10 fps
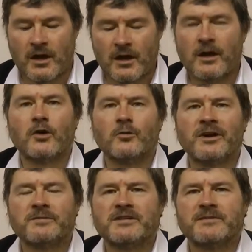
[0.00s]
Hello,
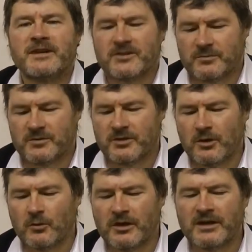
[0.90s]
my name is Steve Mace from
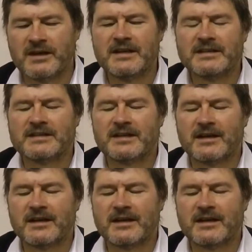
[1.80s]
Solwise,